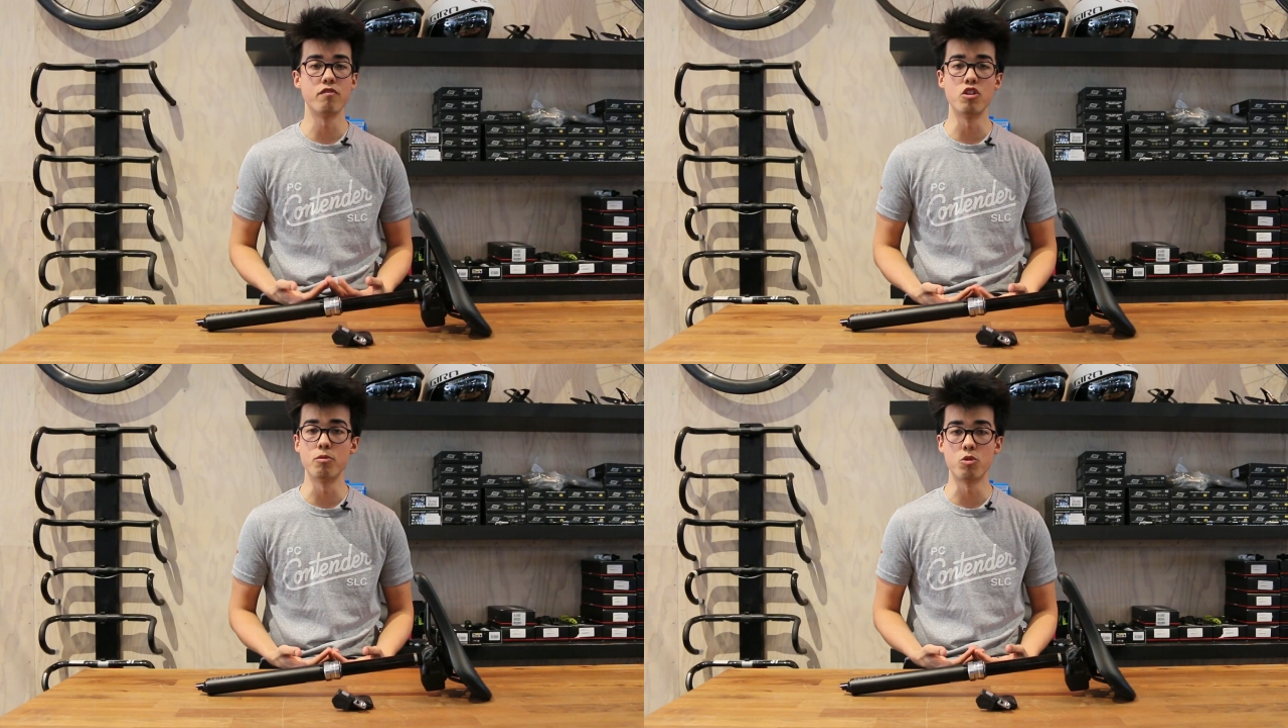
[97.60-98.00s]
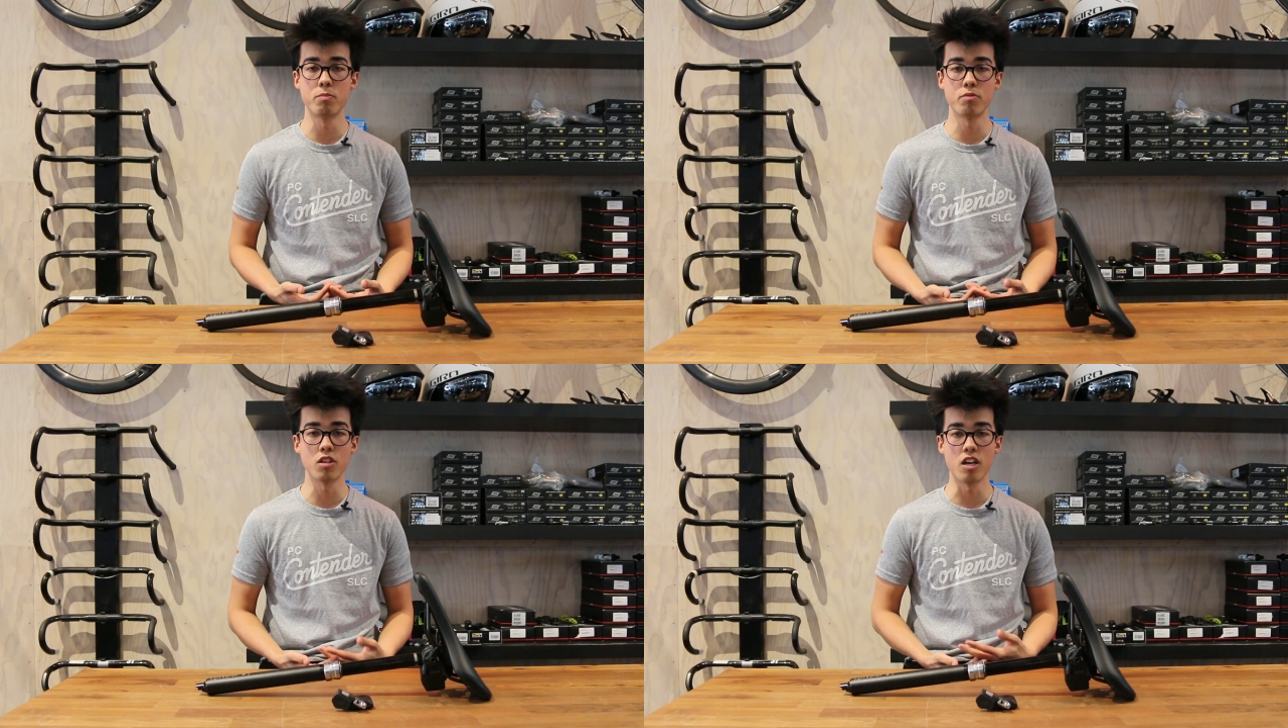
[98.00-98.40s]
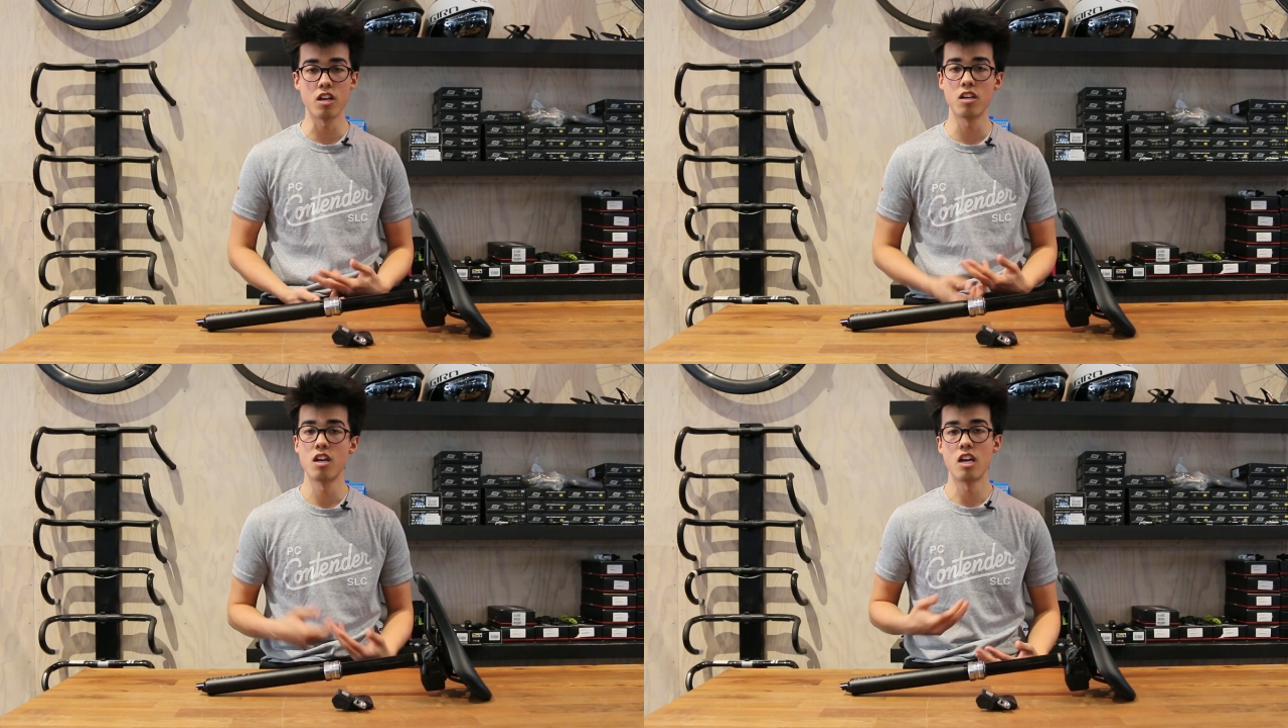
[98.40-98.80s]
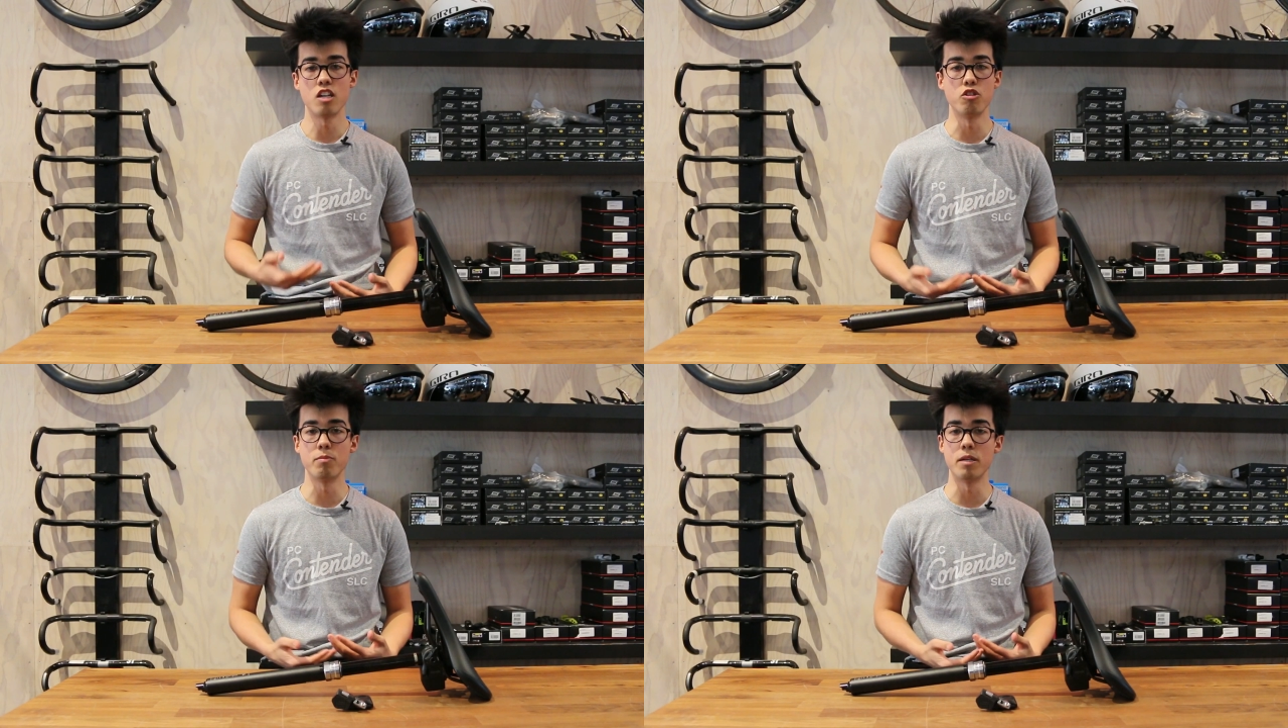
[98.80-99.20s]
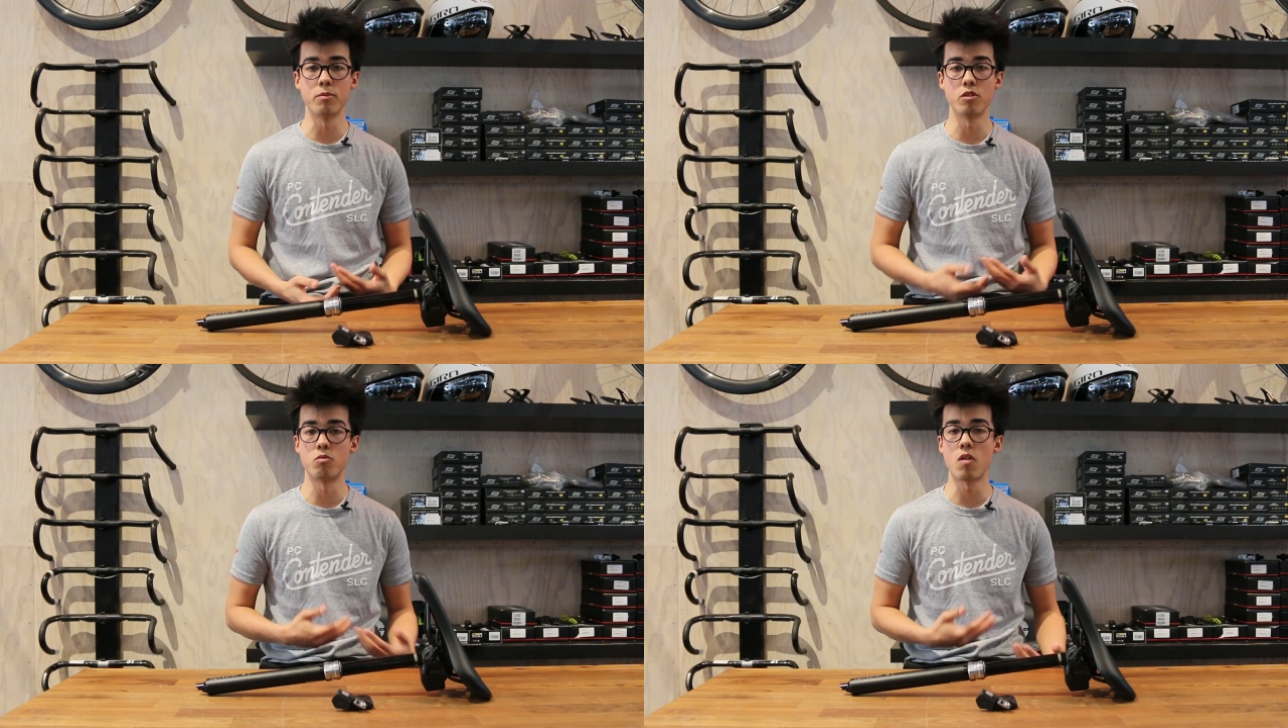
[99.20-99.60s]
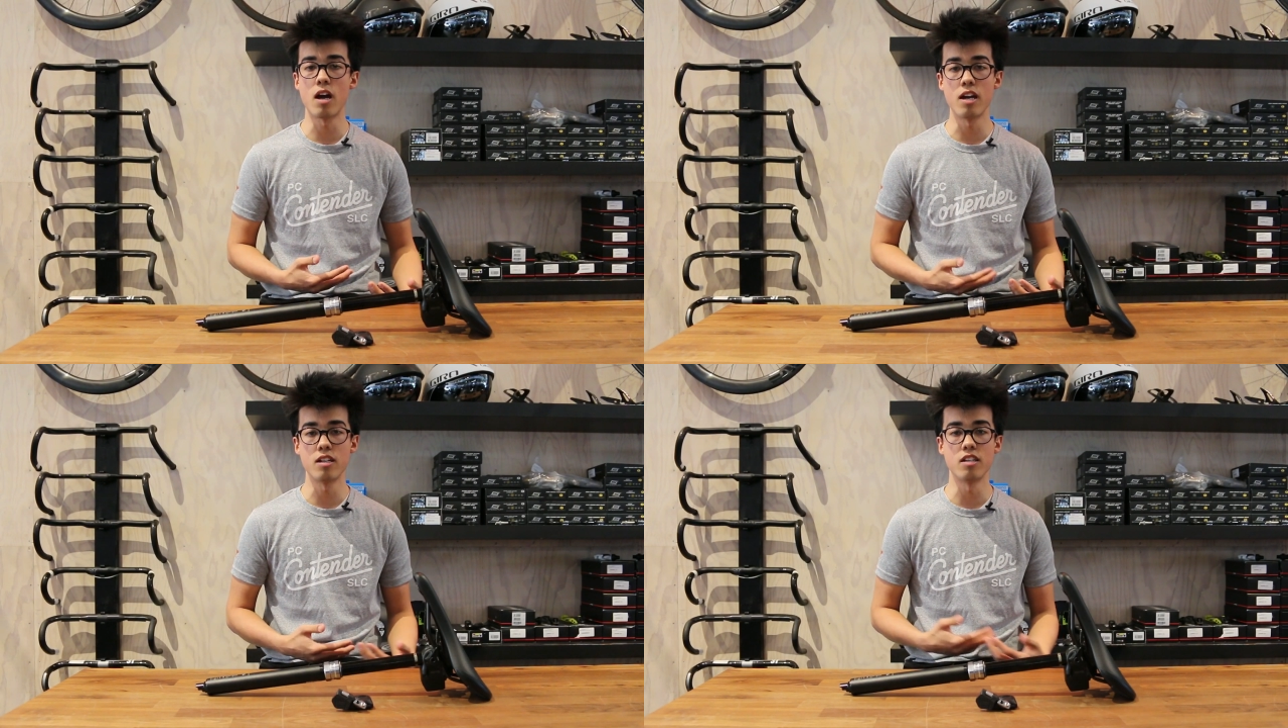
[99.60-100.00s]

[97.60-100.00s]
no more play and you'll be able to ride